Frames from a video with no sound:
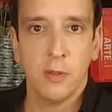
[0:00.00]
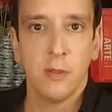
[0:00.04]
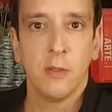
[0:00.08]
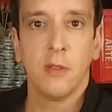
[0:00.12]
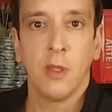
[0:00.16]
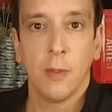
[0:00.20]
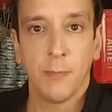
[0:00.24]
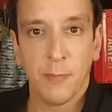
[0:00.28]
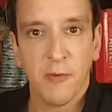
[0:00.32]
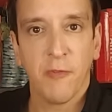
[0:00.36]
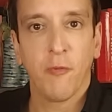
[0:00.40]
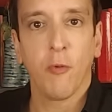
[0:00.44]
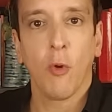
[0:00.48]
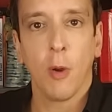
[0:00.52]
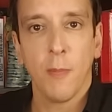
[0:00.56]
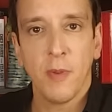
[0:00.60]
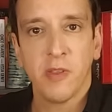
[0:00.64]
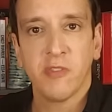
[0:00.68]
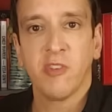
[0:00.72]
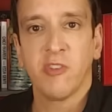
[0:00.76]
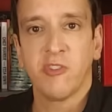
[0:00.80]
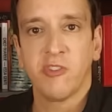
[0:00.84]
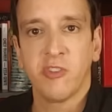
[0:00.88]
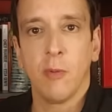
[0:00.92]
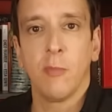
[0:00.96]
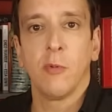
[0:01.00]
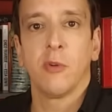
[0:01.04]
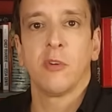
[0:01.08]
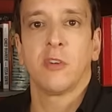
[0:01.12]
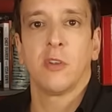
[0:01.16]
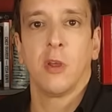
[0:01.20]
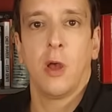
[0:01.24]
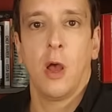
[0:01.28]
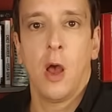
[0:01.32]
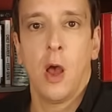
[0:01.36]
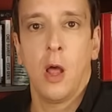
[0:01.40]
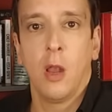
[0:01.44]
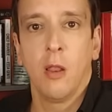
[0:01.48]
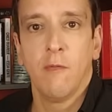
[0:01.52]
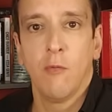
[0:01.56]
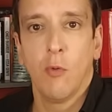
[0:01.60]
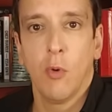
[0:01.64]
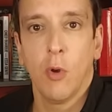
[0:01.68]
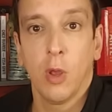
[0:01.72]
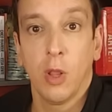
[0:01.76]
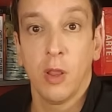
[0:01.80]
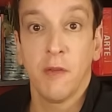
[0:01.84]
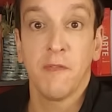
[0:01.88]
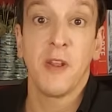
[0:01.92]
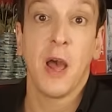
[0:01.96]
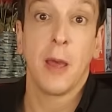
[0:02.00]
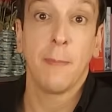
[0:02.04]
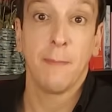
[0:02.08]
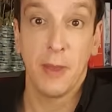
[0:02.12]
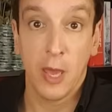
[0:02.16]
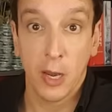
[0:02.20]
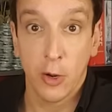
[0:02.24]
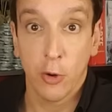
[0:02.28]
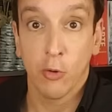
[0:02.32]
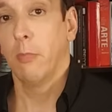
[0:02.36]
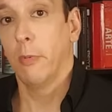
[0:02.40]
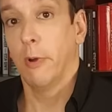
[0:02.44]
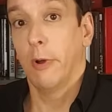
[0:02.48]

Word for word: the performance is similar to olive oil, if not better.